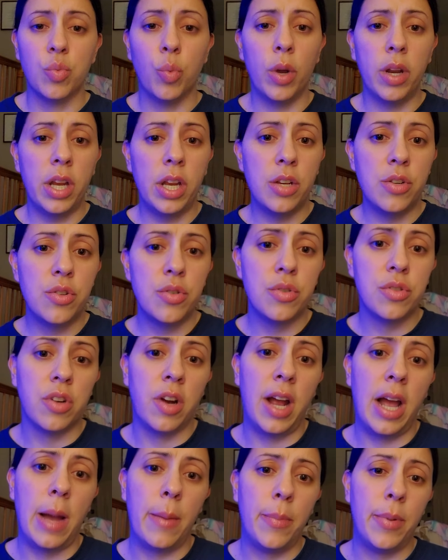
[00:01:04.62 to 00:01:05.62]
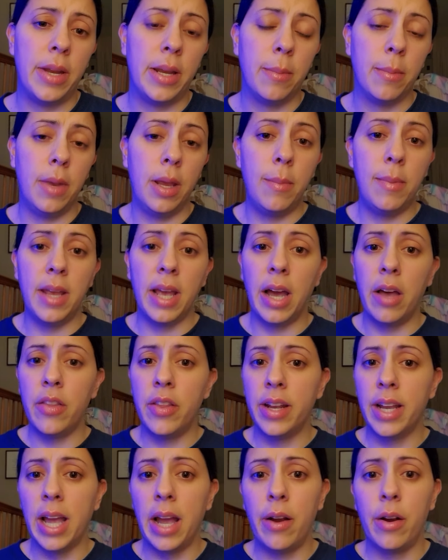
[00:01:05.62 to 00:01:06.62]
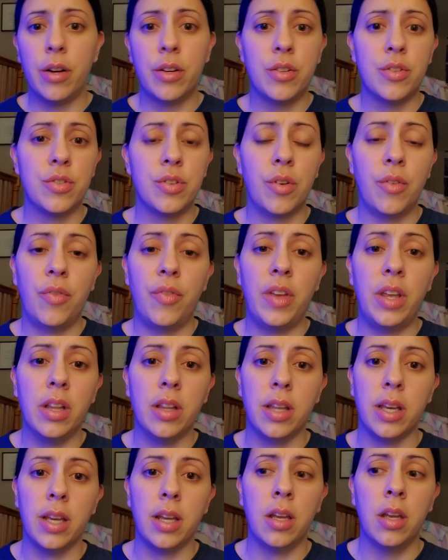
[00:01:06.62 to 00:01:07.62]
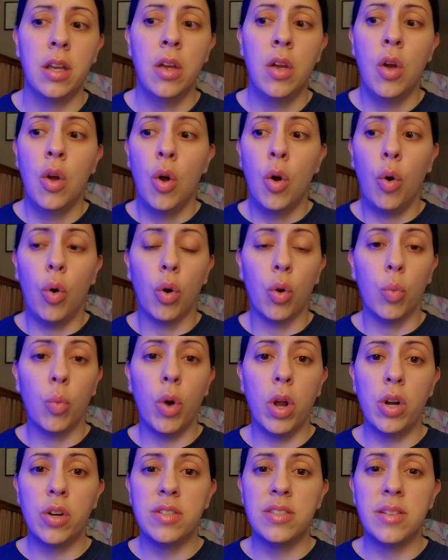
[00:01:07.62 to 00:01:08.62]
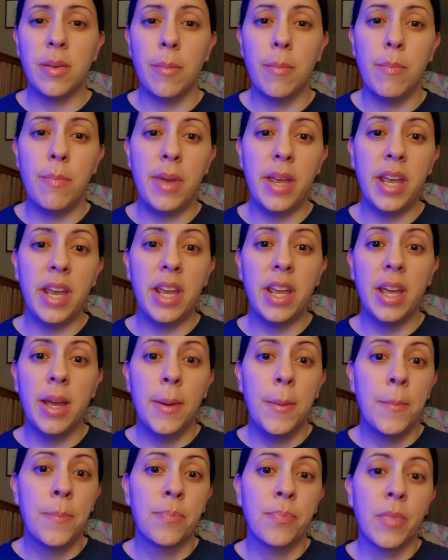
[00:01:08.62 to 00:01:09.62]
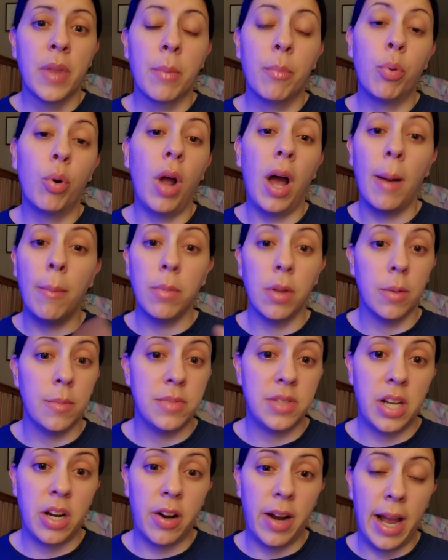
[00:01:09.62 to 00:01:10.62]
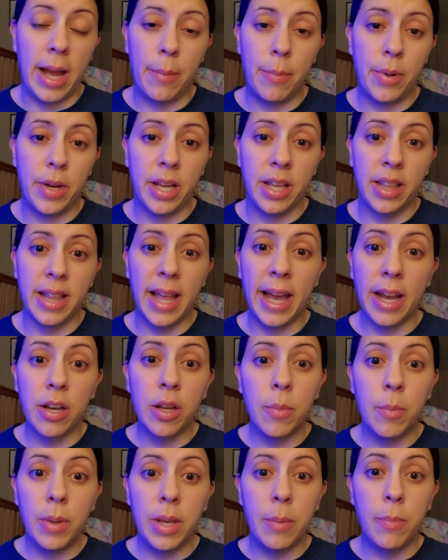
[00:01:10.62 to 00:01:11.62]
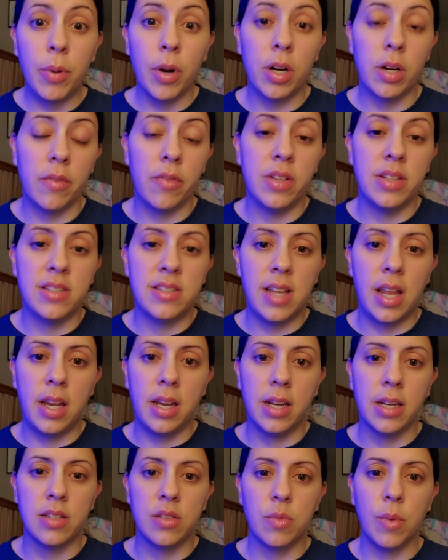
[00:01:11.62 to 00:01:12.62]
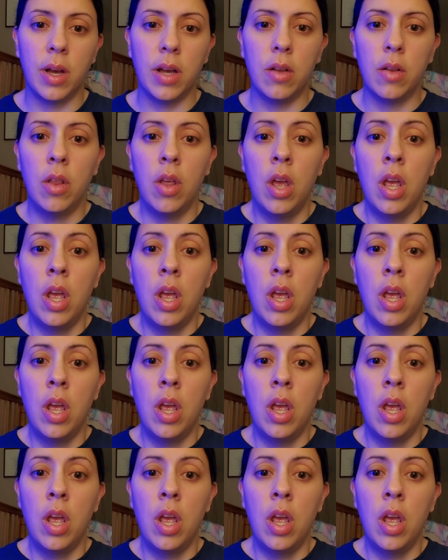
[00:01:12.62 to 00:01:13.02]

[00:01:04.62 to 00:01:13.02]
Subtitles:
what issues are happening, maybe how the characters are feeling, or what are some big problems that are happening. That could be part of the setting as well.